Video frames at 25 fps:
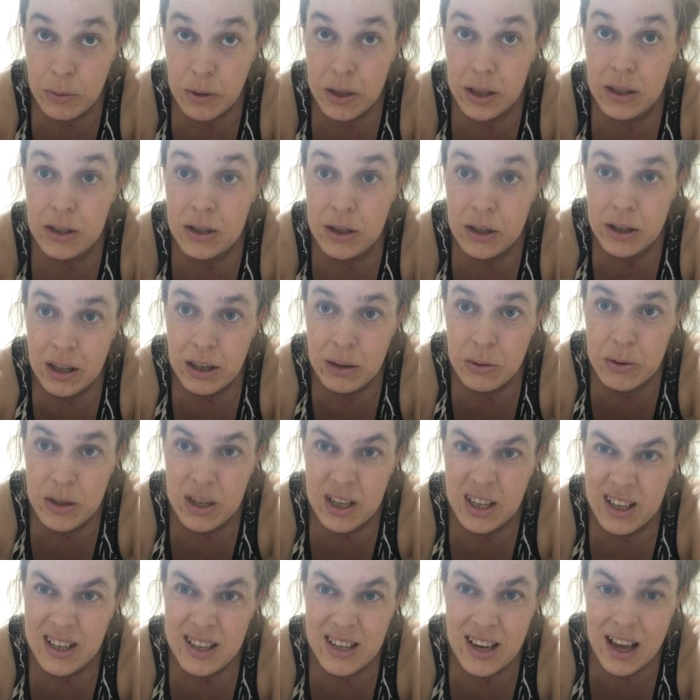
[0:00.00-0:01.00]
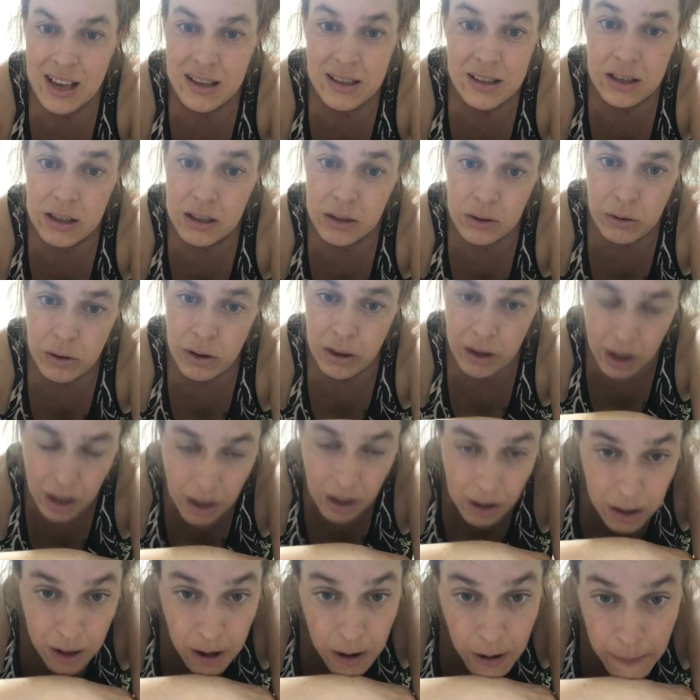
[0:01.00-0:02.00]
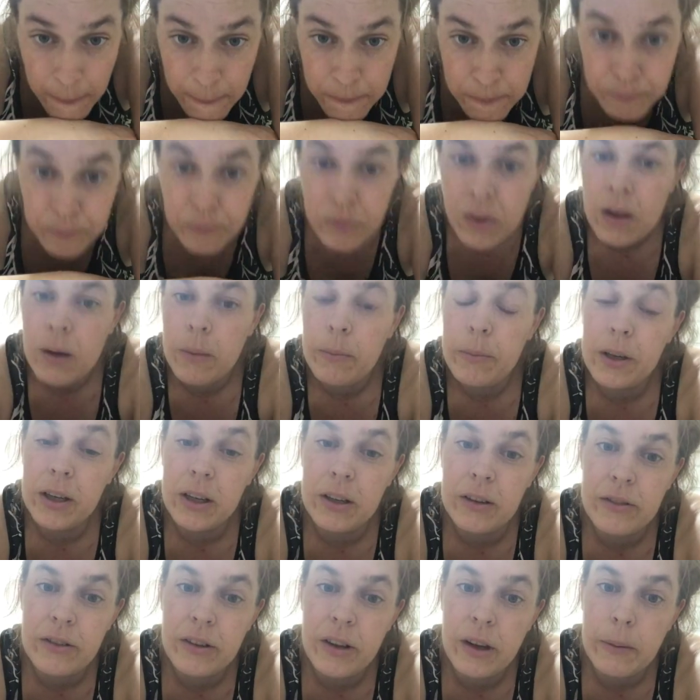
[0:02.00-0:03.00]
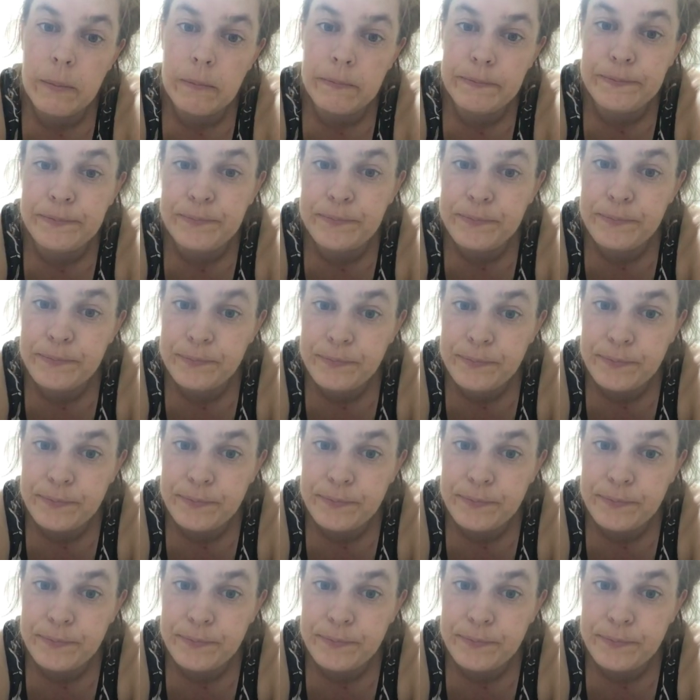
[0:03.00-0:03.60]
but it turned out it was an intestinal thing because um,